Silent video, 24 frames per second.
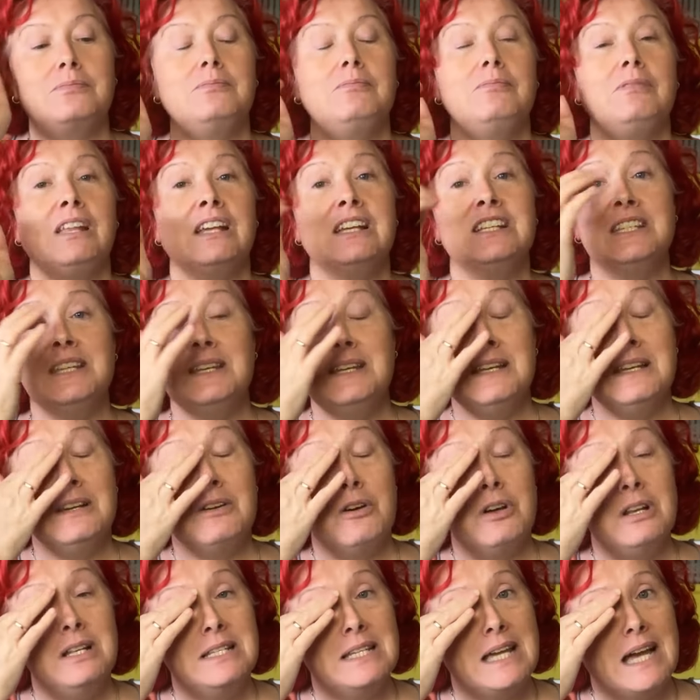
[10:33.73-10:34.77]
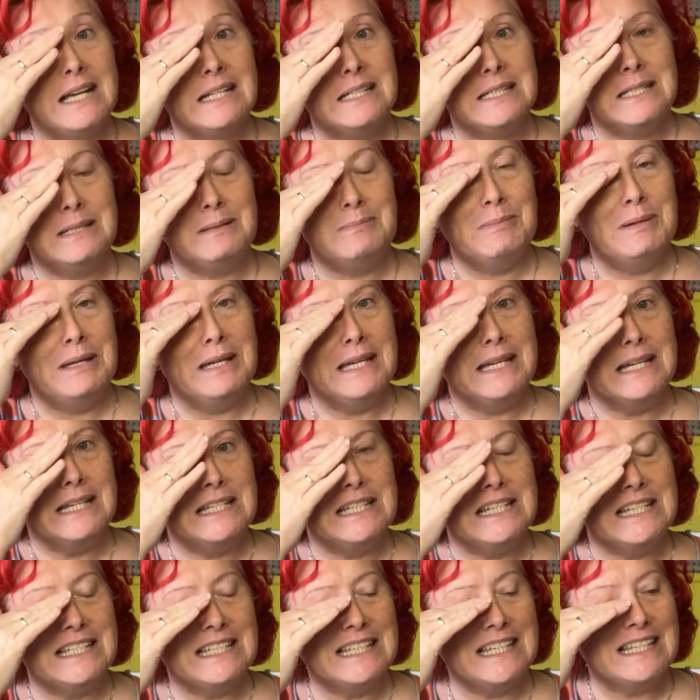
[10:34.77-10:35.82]
she contacted me and she
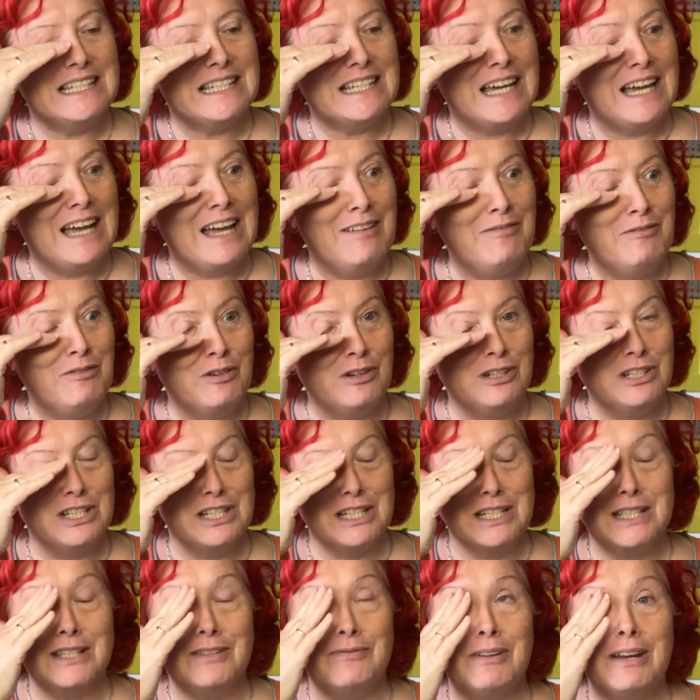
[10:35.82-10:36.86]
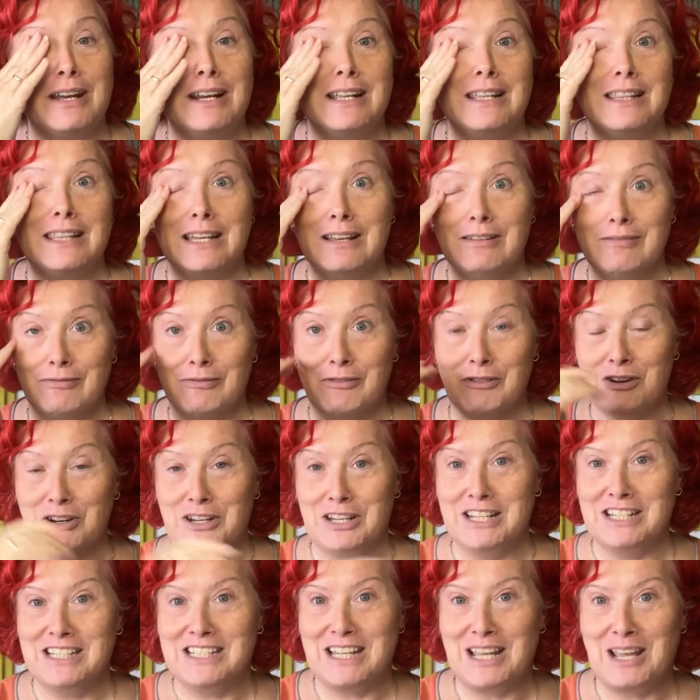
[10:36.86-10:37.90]
said, I've got just the very thing for you
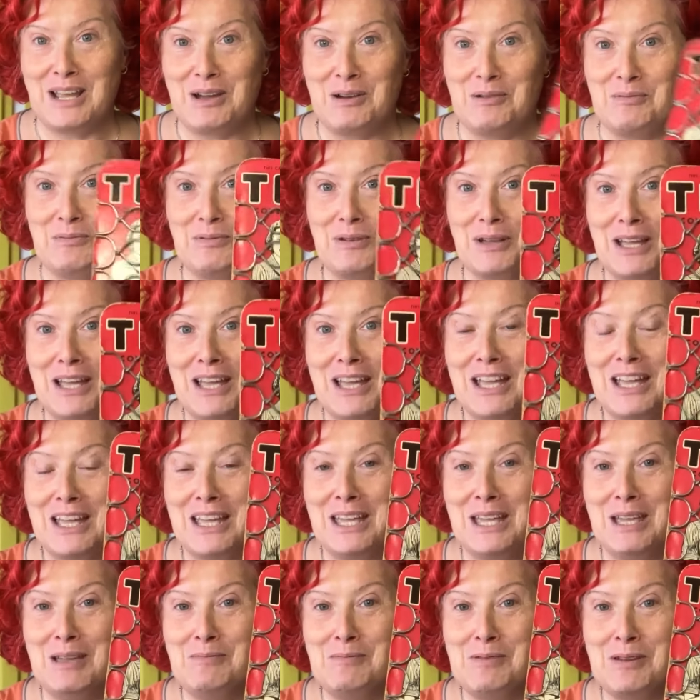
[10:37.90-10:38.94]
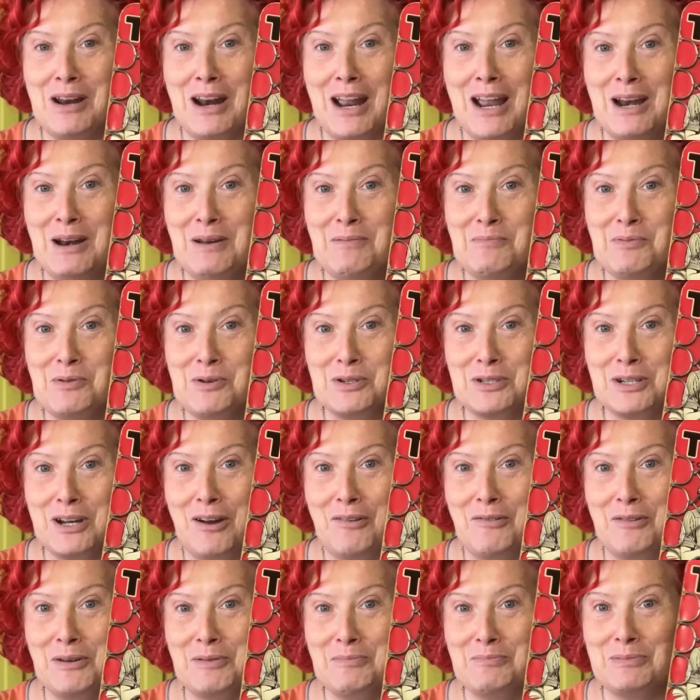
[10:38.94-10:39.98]
to help keep your ironing board cover
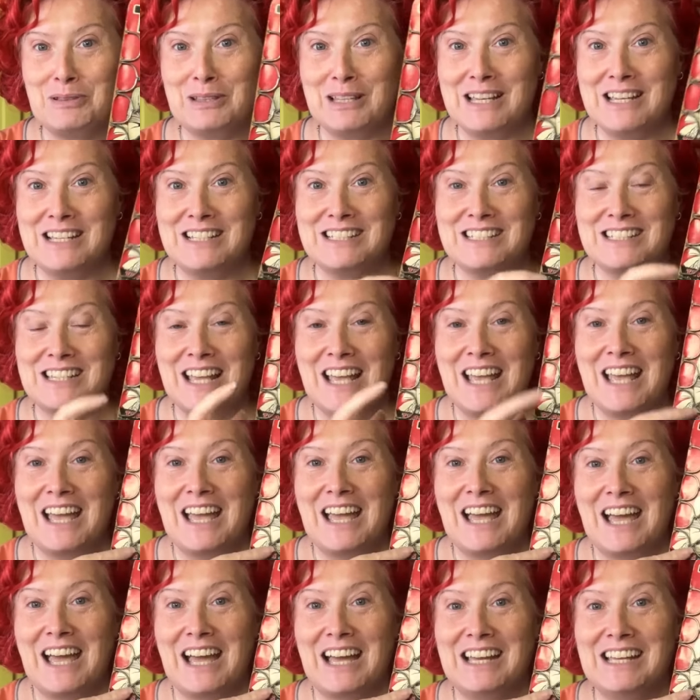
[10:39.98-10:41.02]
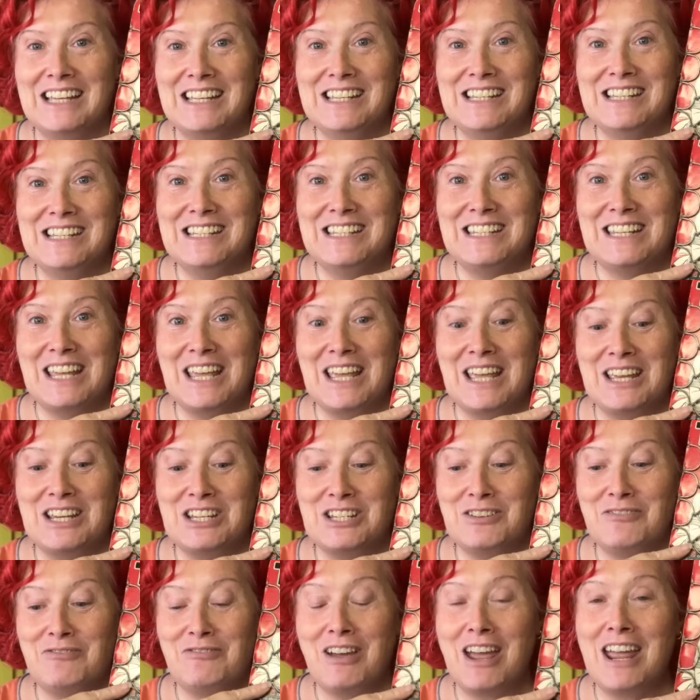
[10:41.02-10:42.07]
in place. And she
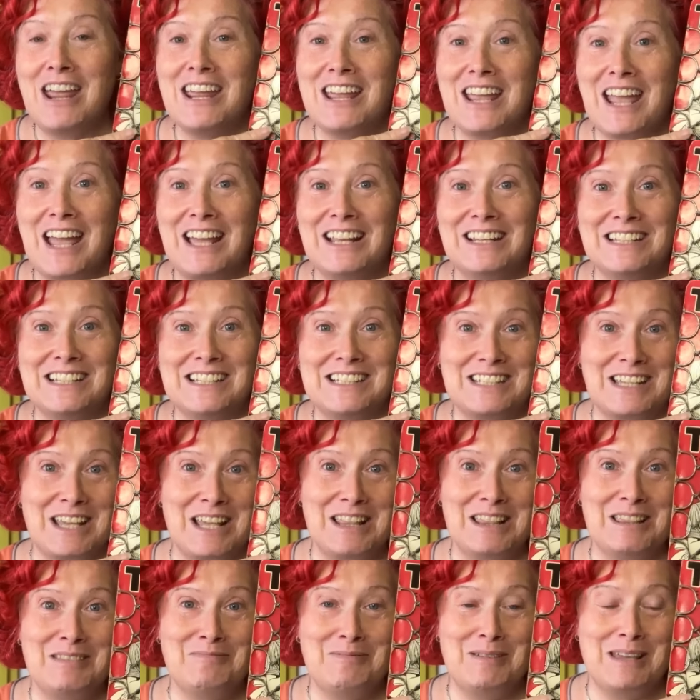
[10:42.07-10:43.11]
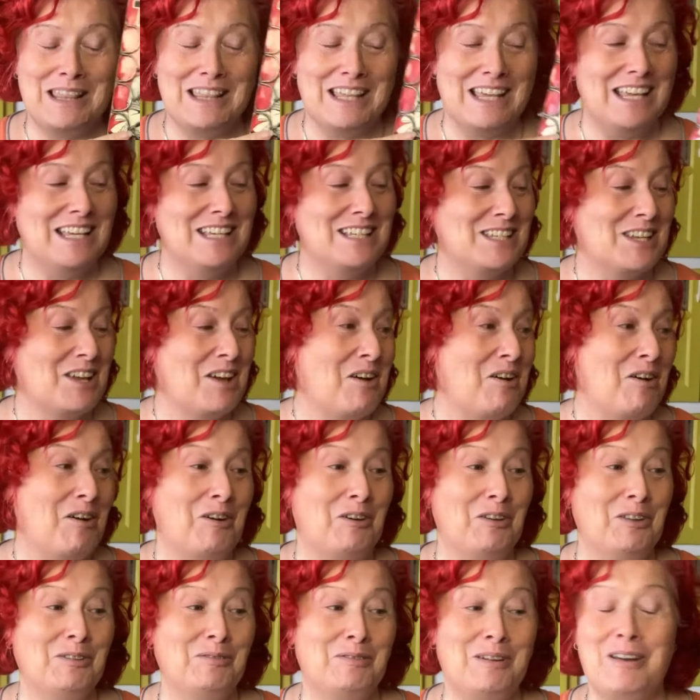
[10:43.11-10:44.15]
very kindly sent me these all
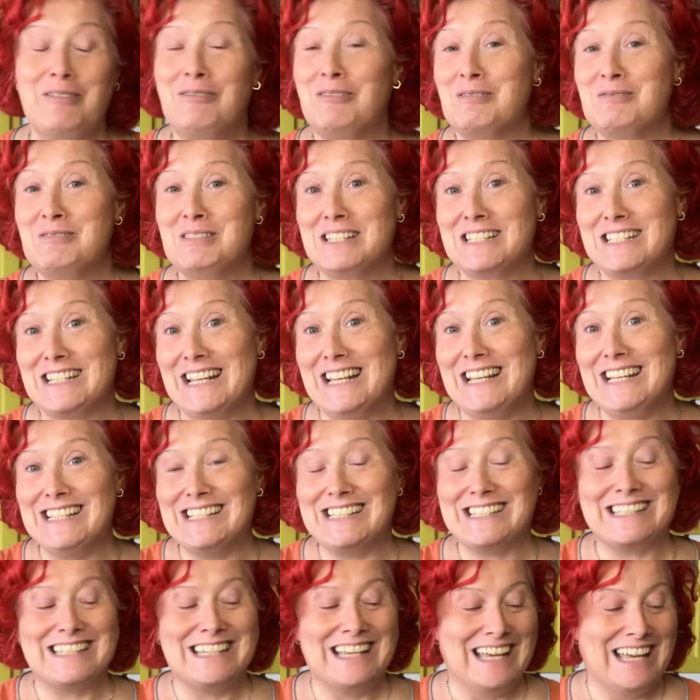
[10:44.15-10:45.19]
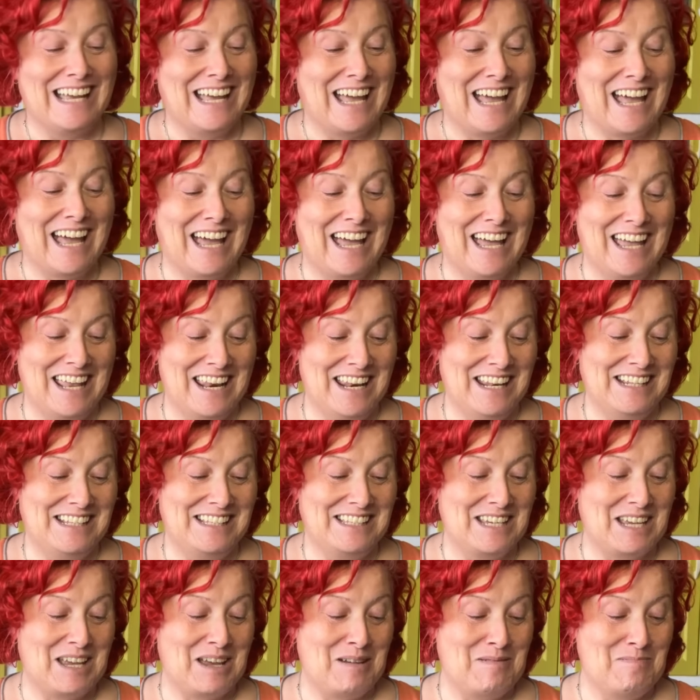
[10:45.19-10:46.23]
the way from the States,
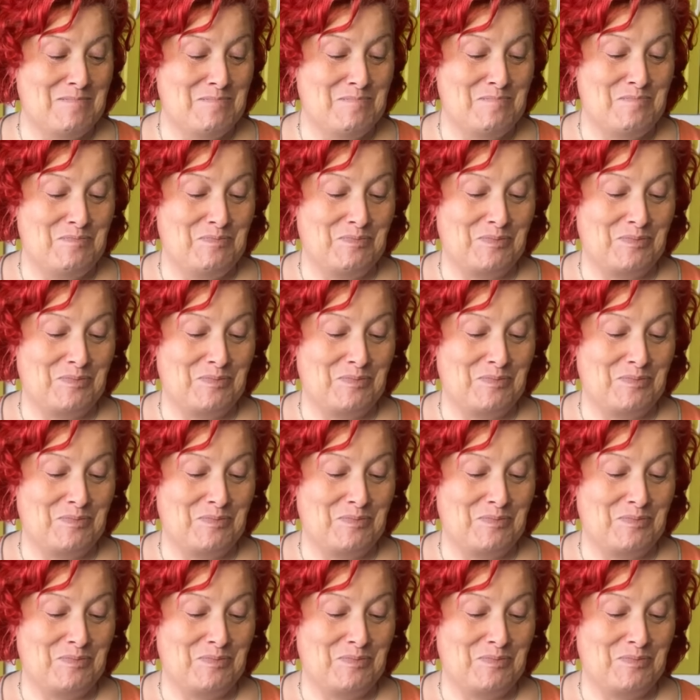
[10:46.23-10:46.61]
and